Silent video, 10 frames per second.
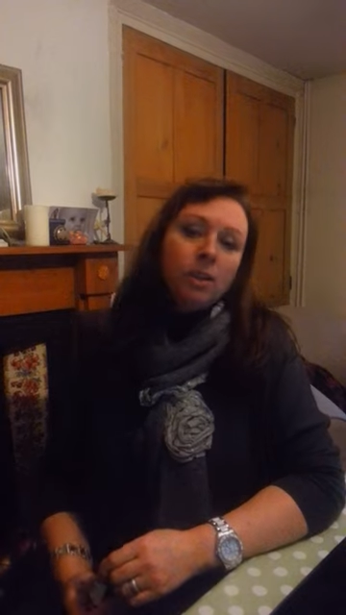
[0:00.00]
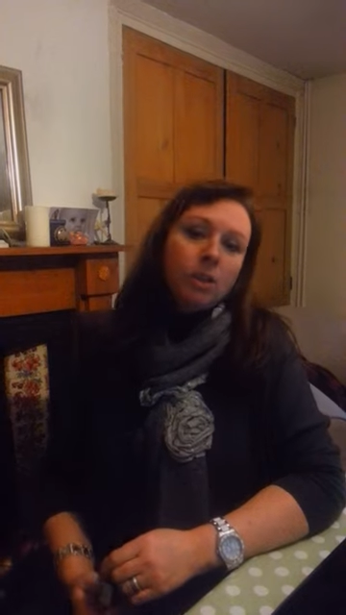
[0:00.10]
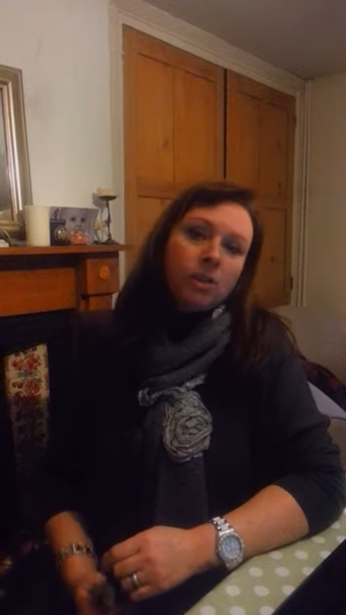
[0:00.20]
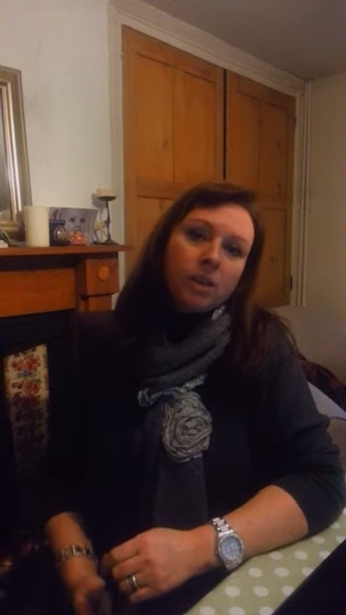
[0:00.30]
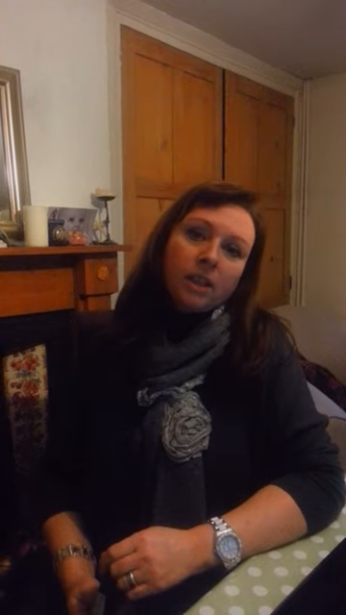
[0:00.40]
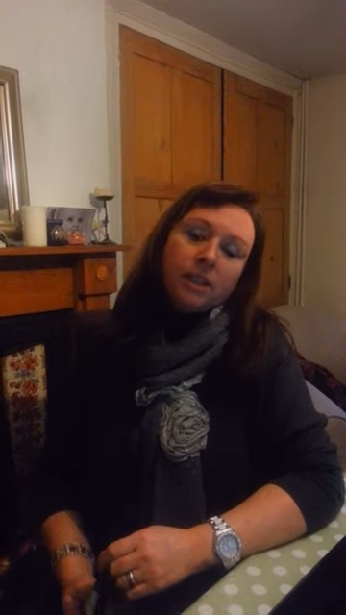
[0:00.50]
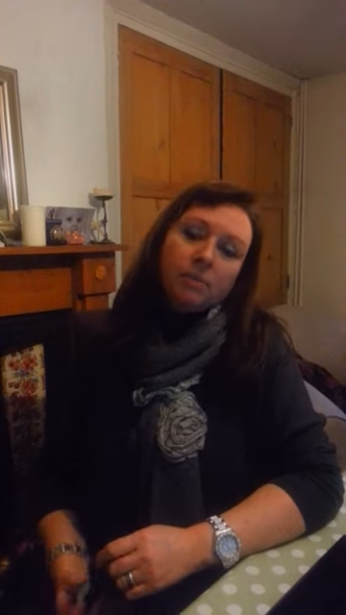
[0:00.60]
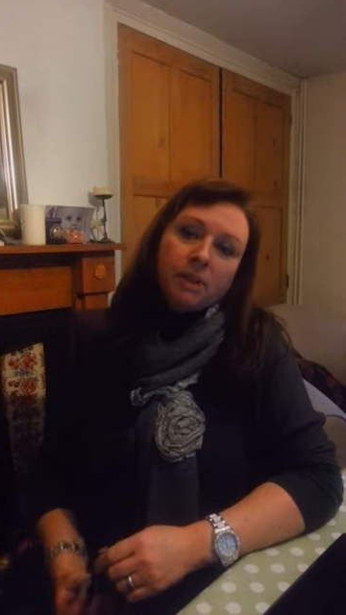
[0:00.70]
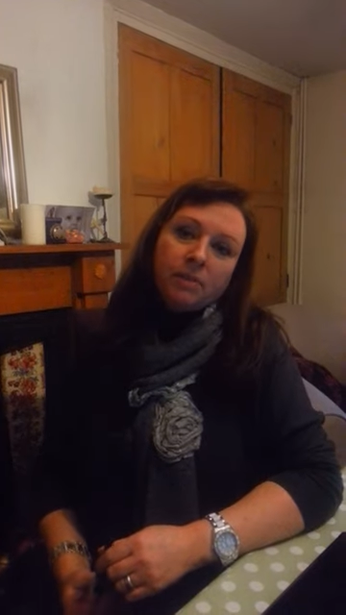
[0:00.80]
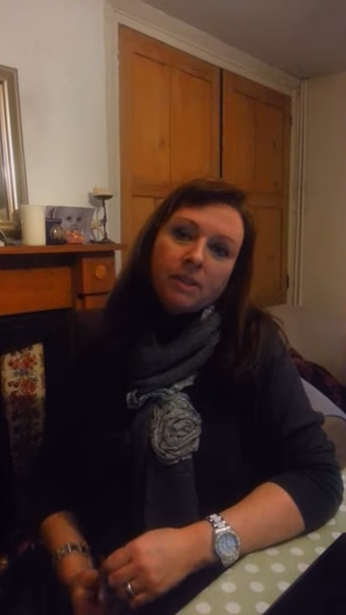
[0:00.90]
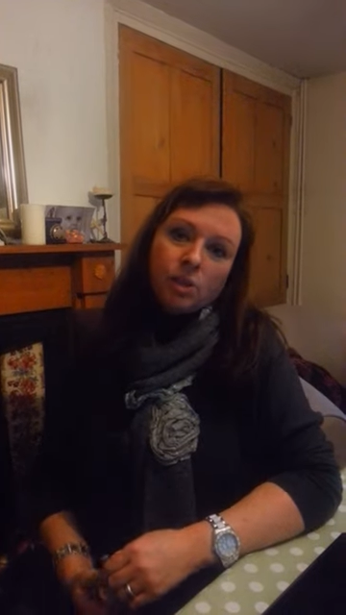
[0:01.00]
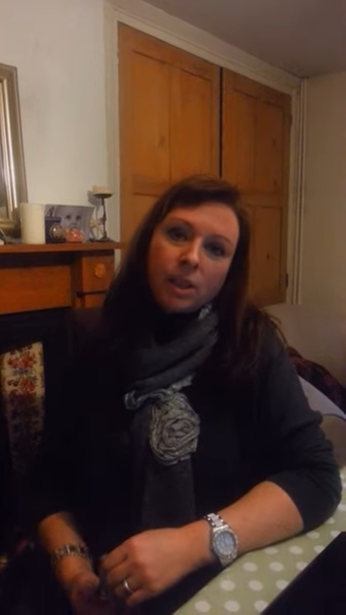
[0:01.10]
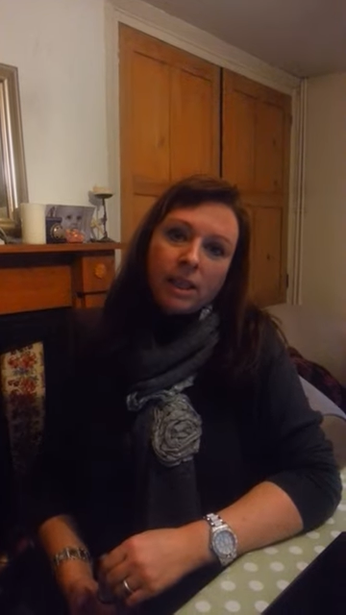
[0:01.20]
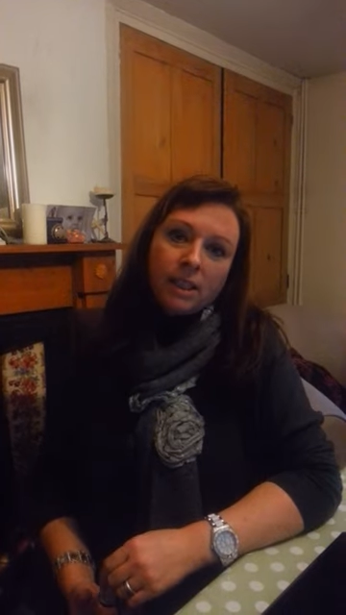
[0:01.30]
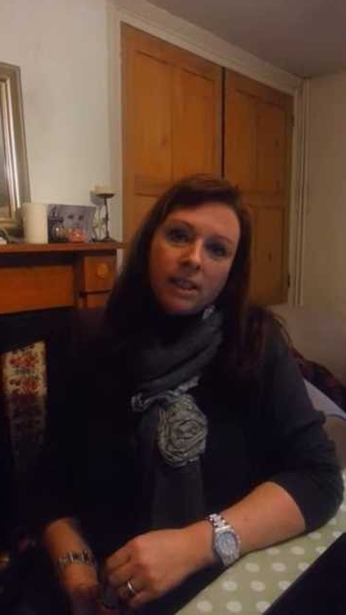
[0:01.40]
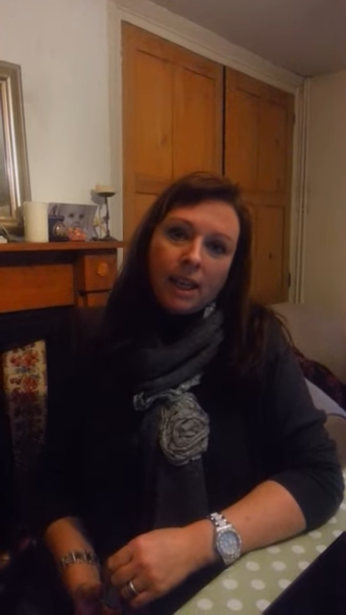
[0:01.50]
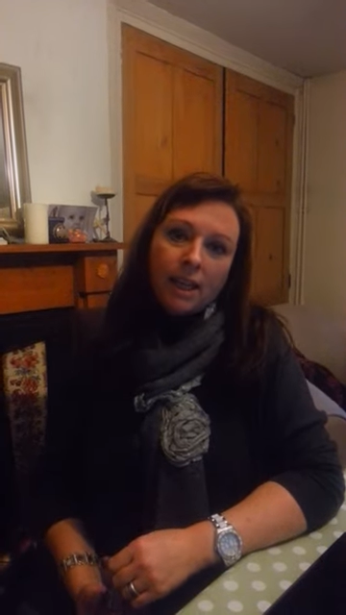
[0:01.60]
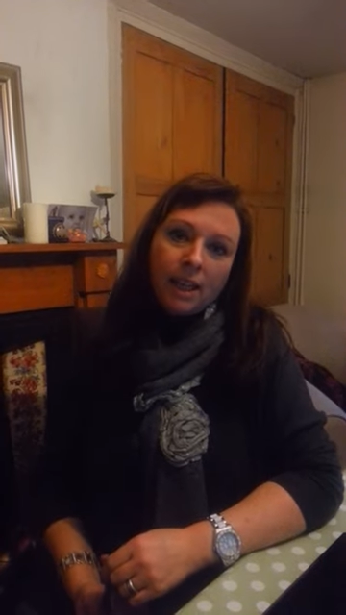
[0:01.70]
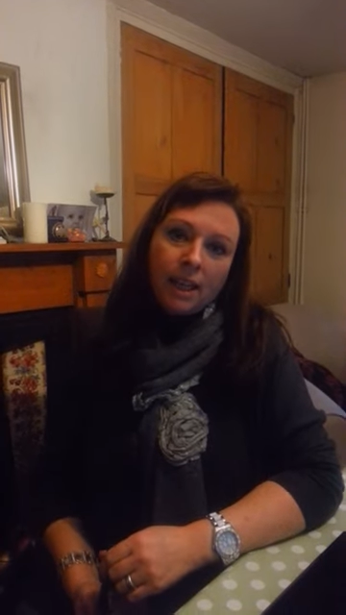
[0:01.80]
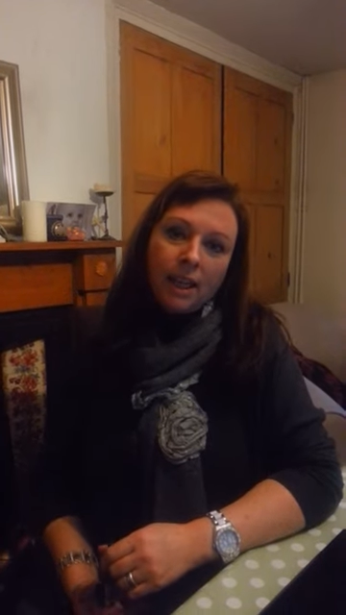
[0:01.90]
just trying some different training
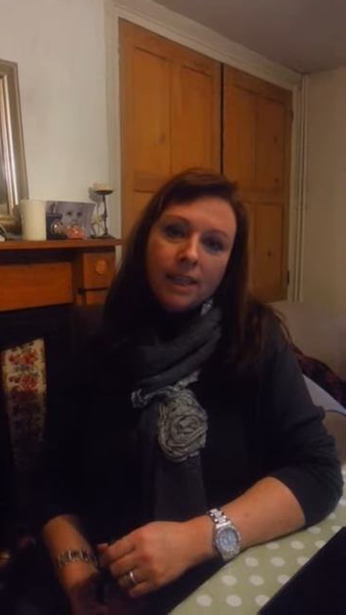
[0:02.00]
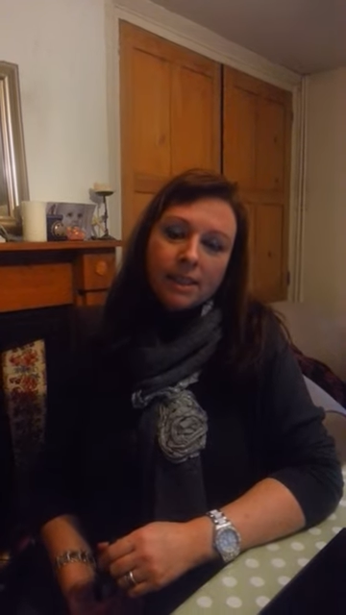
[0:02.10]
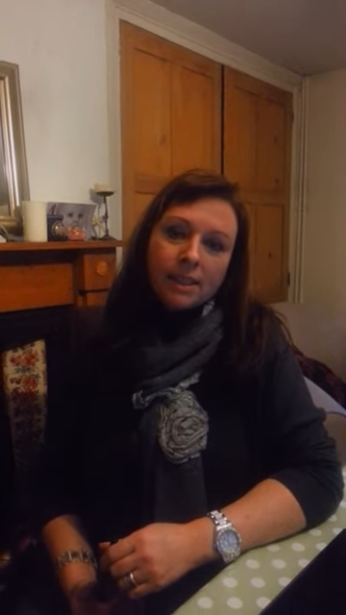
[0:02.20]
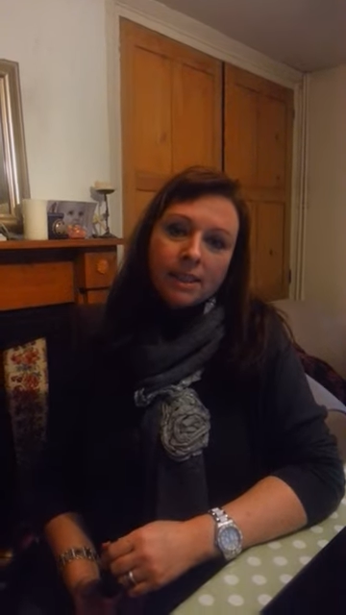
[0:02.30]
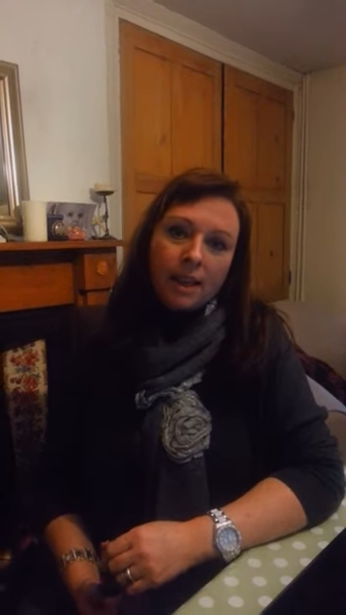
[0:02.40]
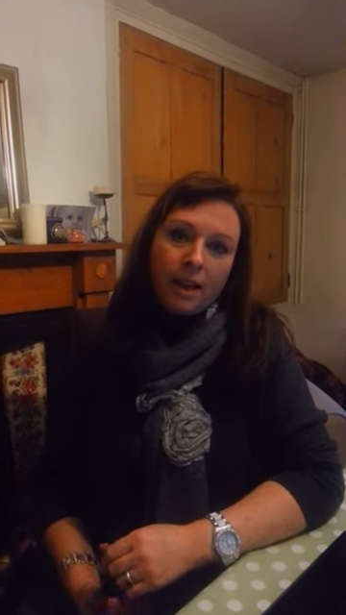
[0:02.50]
techniques,